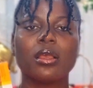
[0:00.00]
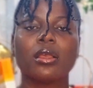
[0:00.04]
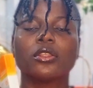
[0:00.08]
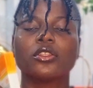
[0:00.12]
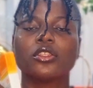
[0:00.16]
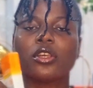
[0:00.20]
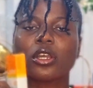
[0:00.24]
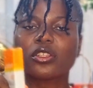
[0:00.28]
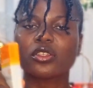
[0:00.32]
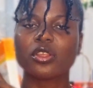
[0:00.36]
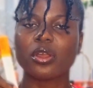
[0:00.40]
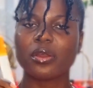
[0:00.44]

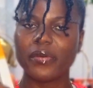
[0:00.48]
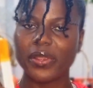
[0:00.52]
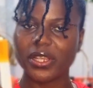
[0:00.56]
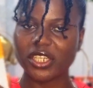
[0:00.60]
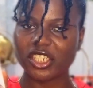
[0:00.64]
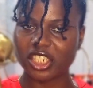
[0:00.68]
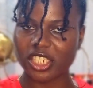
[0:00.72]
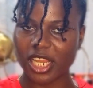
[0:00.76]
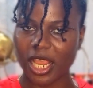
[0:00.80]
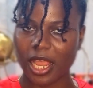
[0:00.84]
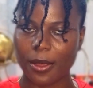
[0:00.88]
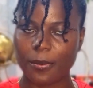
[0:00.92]
Dr.
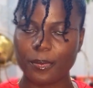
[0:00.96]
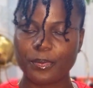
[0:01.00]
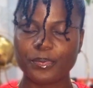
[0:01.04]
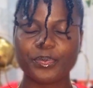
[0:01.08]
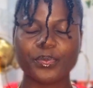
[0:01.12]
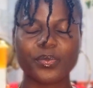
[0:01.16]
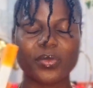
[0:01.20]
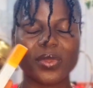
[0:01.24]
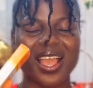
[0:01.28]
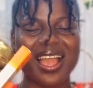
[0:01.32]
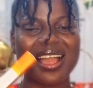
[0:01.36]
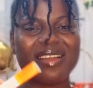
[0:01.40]
Rasha.
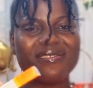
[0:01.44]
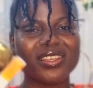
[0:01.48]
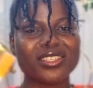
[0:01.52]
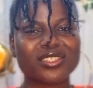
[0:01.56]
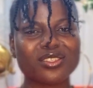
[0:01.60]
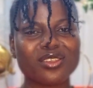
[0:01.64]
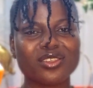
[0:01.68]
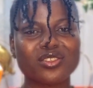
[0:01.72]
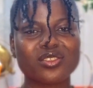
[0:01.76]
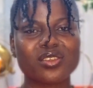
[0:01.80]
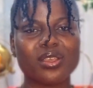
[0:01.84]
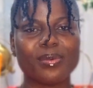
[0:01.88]
I have a
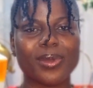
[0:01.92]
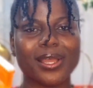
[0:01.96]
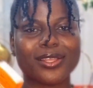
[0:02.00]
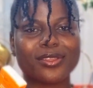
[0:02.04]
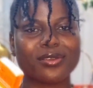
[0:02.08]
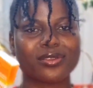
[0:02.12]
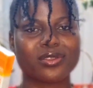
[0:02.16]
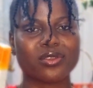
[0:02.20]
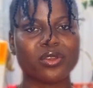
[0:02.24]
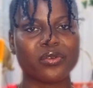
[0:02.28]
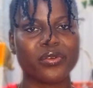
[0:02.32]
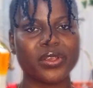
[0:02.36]
sunscreen by
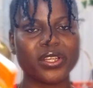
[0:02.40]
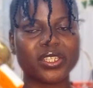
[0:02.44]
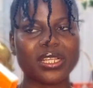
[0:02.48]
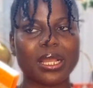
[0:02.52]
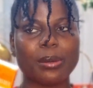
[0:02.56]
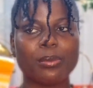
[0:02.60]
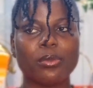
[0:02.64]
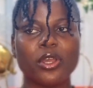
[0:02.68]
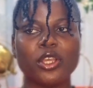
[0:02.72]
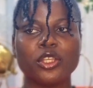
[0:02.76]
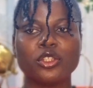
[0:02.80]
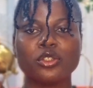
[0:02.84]
Dr.
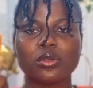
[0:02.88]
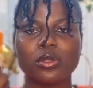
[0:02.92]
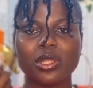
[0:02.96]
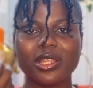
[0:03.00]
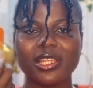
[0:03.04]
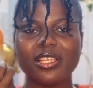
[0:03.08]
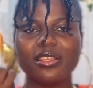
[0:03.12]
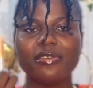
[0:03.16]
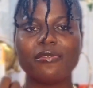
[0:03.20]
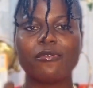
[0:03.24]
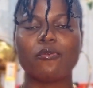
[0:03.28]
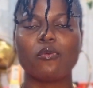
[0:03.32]
Rasha, but it do
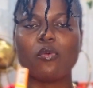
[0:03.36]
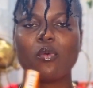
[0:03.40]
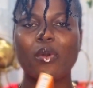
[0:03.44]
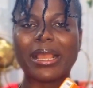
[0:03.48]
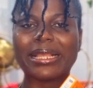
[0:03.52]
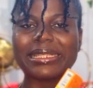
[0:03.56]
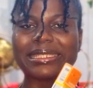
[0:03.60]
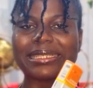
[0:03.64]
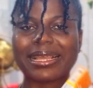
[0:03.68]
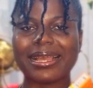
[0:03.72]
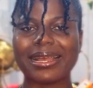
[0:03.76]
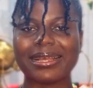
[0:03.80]
leave
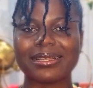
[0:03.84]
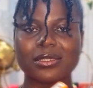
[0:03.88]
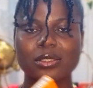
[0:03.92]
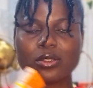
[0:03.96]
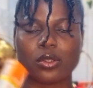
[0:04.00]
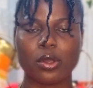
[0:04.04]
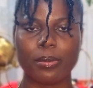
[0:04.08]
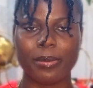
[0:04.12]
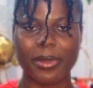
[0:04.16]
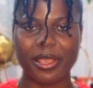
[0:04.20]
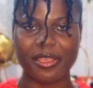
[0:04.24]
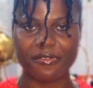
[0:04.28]
white cast
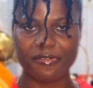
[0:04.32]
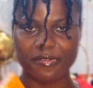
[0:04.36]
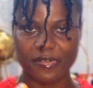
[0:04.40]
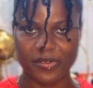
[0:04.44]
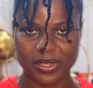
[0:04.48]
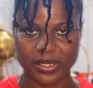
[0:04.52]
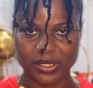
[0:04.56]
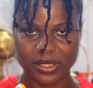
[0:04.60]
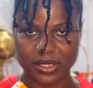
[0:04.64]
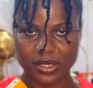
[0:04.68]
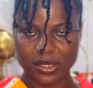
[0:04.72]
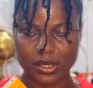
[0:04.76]
on my
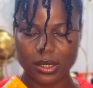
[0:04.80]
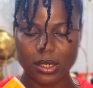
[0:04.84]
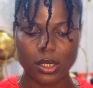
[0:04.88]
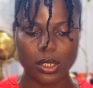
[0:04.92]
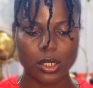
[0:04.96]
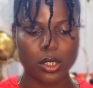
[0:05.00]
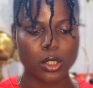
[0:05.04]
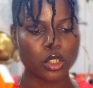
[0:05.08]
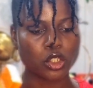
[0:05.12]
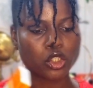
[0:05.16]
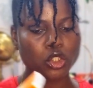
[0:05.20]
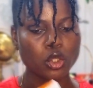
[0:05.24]
face.
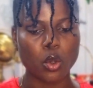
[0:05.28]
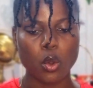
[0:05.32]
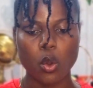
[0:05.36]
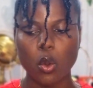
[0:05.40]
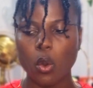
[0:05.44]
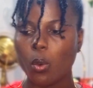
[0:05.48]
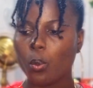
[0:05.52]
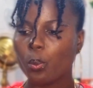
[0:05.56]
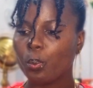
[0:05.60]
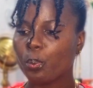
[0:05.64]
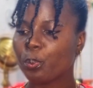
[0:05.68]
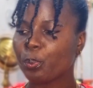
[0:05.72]

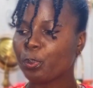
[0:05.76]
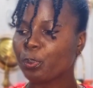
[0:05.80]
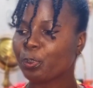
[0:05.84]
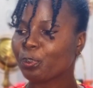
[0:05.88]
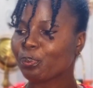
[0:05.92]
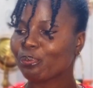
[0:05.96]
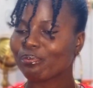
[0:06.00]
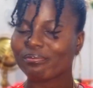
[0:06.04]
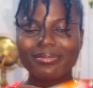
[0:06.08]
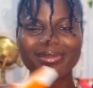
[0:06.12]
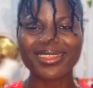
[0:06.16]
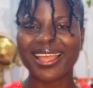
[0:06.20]
So,
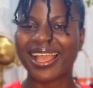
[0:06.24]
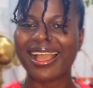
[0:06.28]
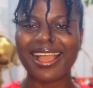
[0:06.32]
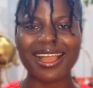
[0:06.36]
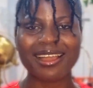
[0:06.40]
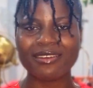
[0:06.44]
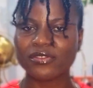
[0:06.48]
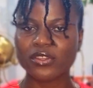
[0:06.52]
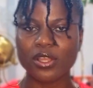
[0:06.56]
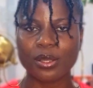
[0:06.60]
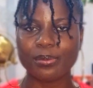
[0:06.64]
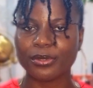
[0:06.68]

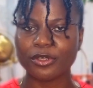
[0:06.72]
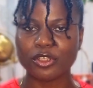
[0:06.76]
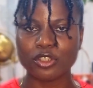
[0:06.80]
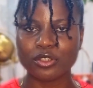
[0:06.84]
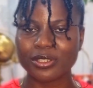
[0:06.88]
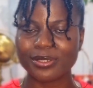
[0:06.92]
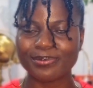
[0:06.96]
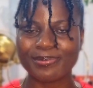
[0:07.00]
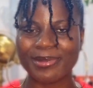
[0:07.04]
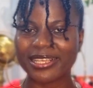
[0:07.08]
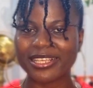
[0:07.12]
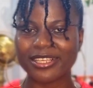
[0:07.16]
I've not been
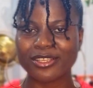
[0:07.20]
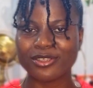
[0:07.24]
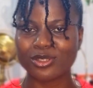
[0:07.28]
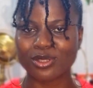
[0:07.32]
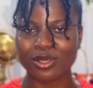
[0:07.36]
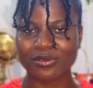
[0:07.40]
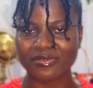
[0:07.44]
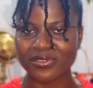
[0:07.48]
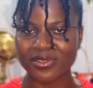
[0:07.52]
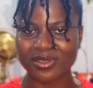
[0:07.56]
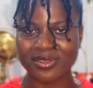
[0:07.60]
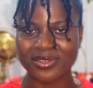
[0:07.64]
making use
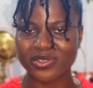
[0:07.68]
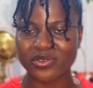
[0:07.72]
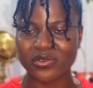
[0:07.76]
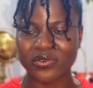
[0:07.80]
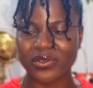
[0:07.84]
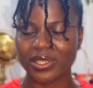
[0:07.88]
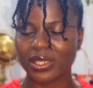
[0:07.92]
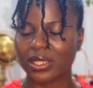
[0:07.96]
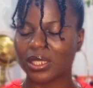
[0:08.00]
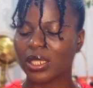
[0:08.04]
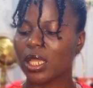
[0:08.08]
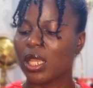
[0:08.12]
of
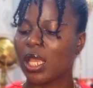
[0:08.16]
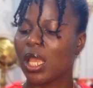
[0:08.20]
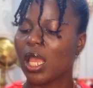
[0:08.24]
sunscreen.